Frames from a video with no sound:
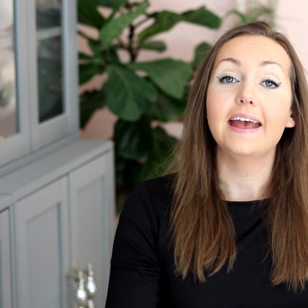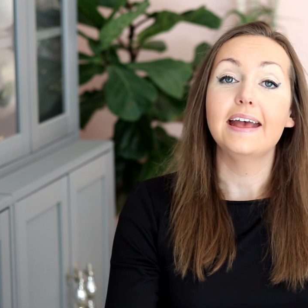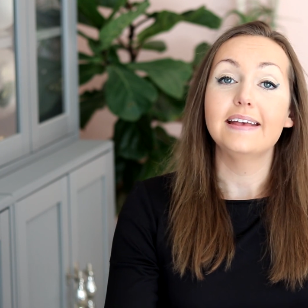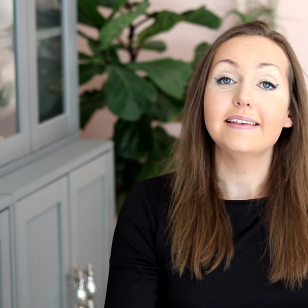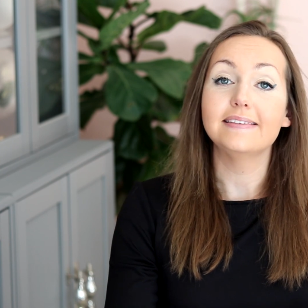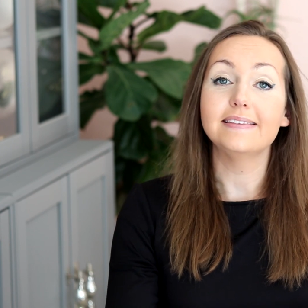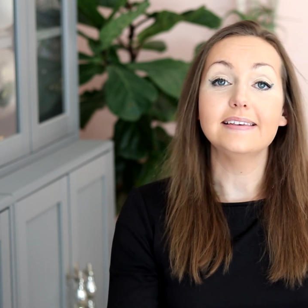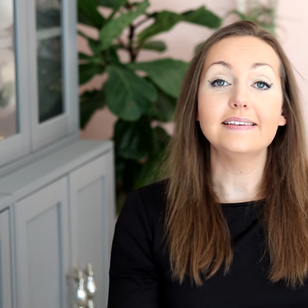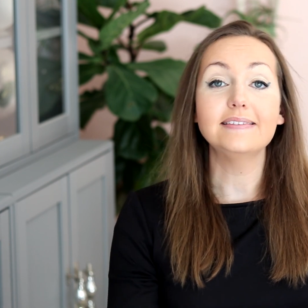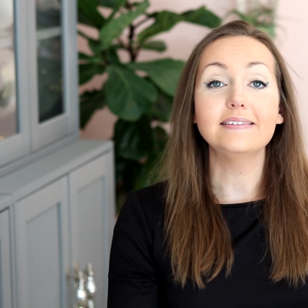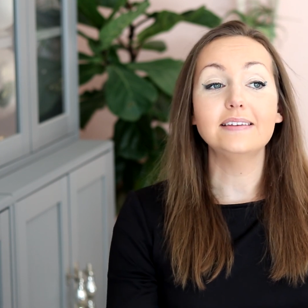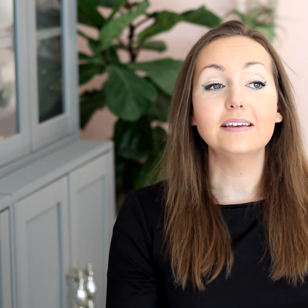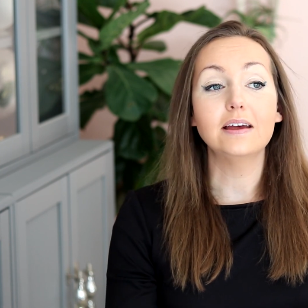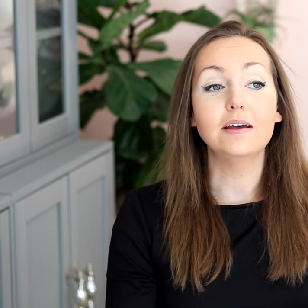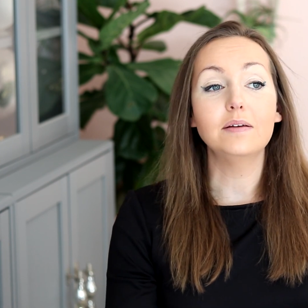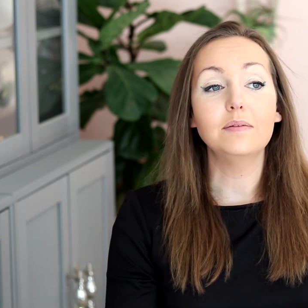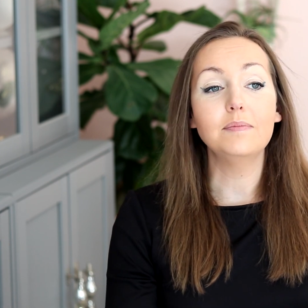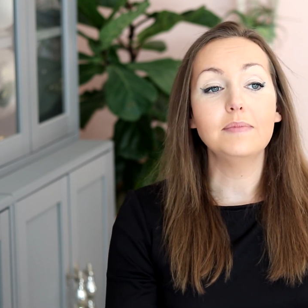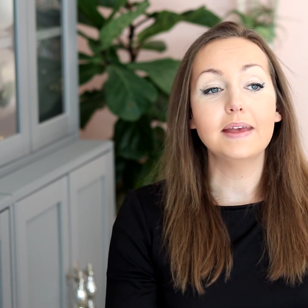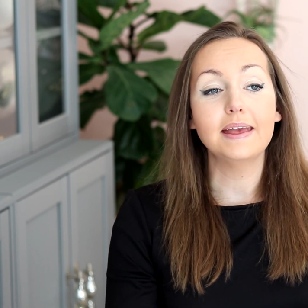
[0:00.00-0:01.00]

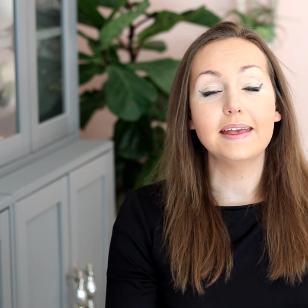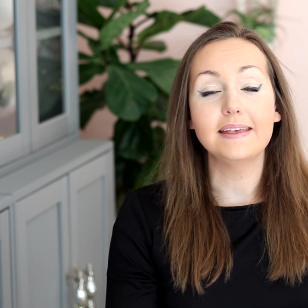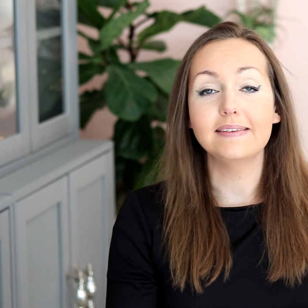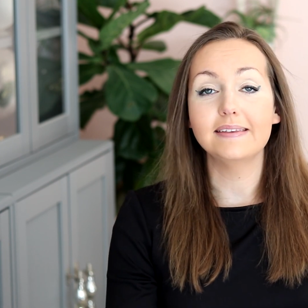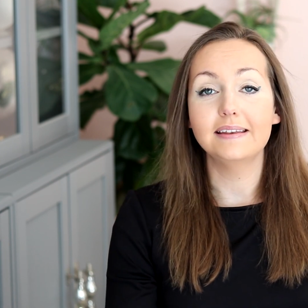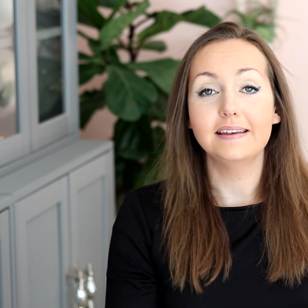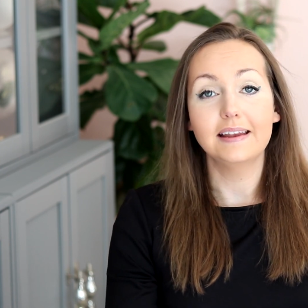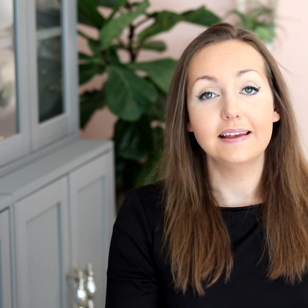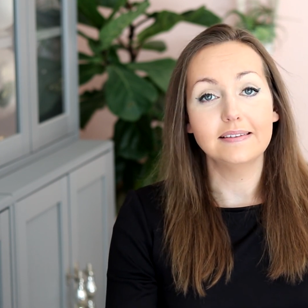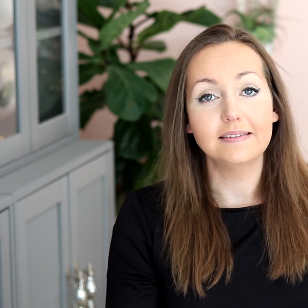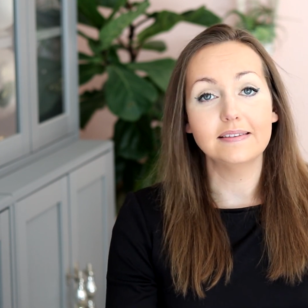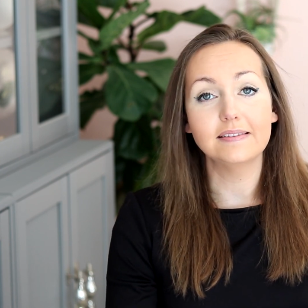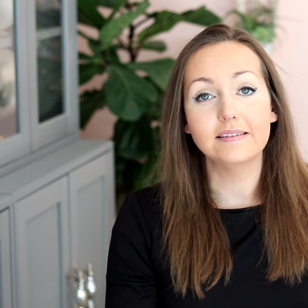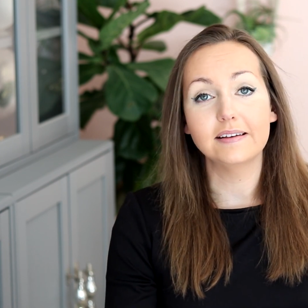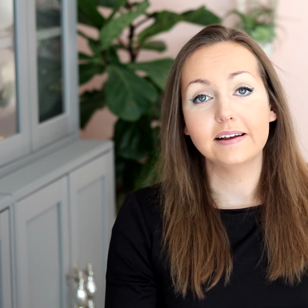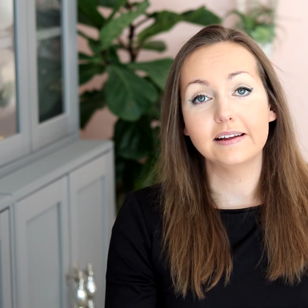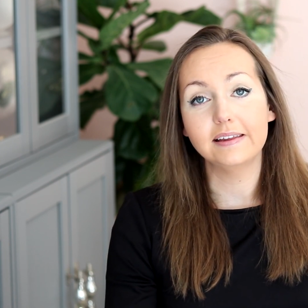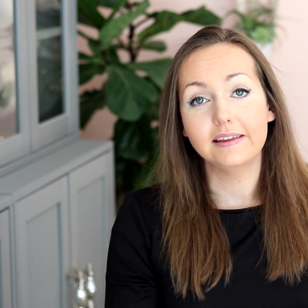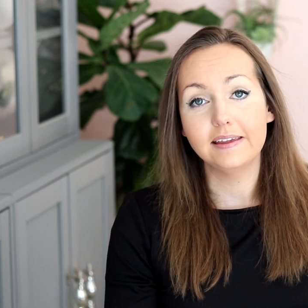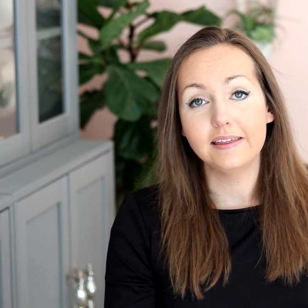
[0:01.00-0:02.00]
system isn't
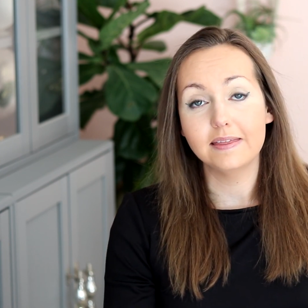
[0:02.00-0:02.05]
necessarily